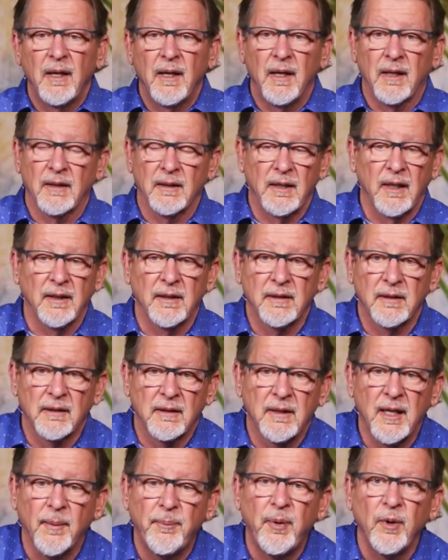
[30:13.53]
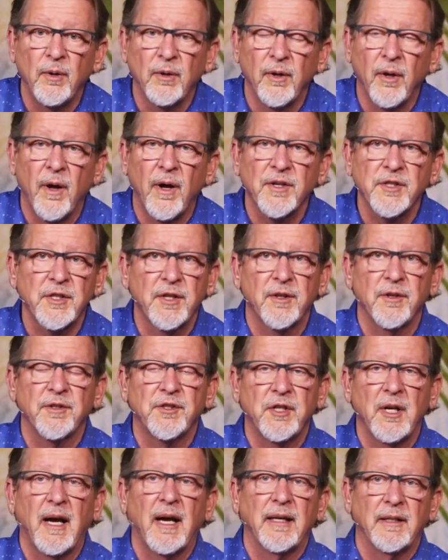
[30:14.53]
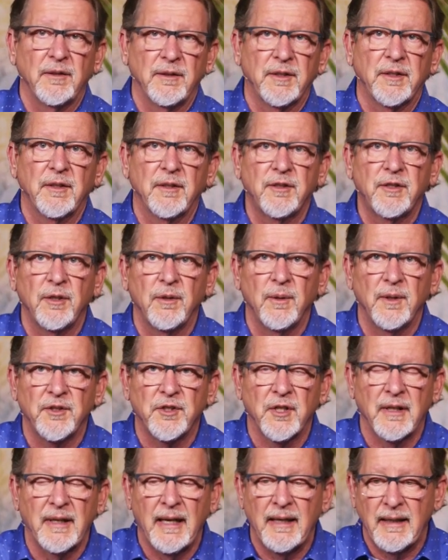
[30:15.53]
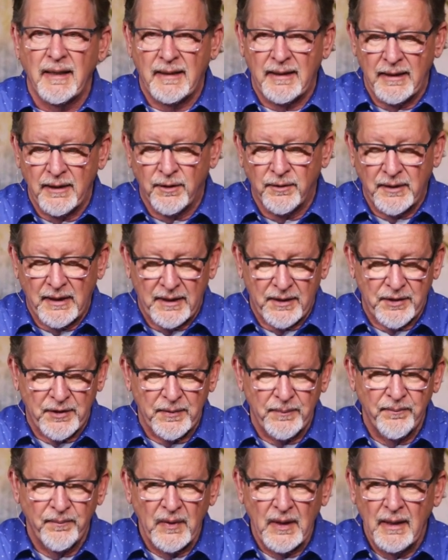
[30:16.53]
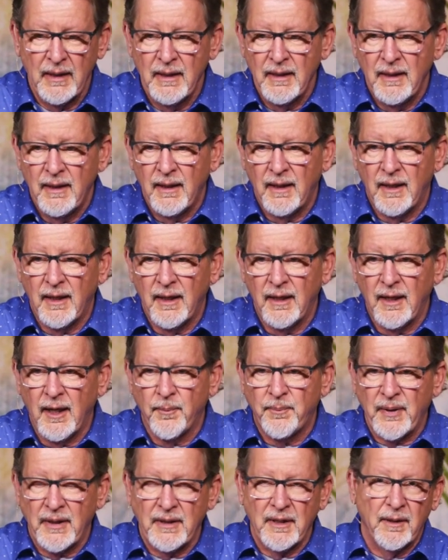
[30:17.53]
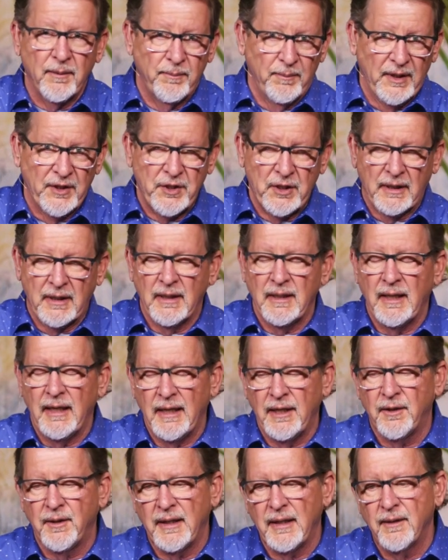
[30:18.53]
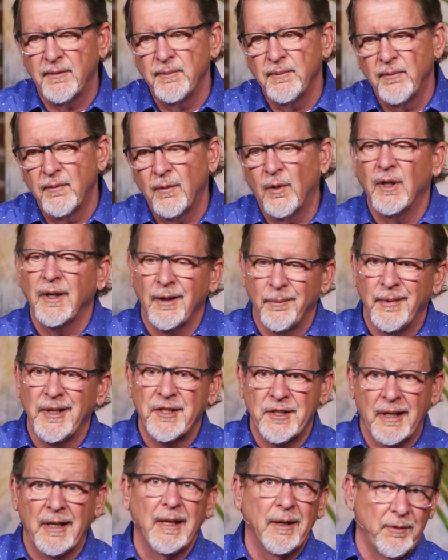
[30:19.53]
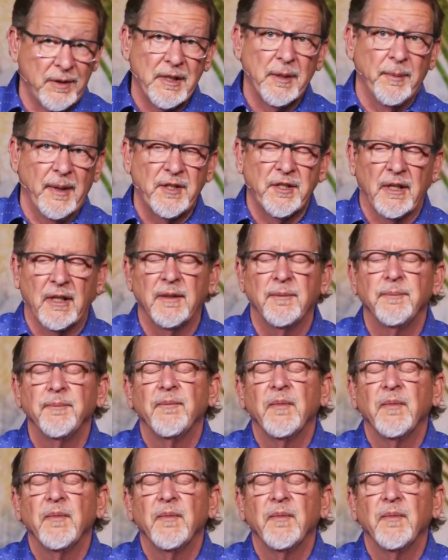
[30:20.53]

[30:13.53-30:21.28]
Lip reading: A couple lost their child to a genetic illness up in the Michigan area. Well, not Michigan. It was in Michigan.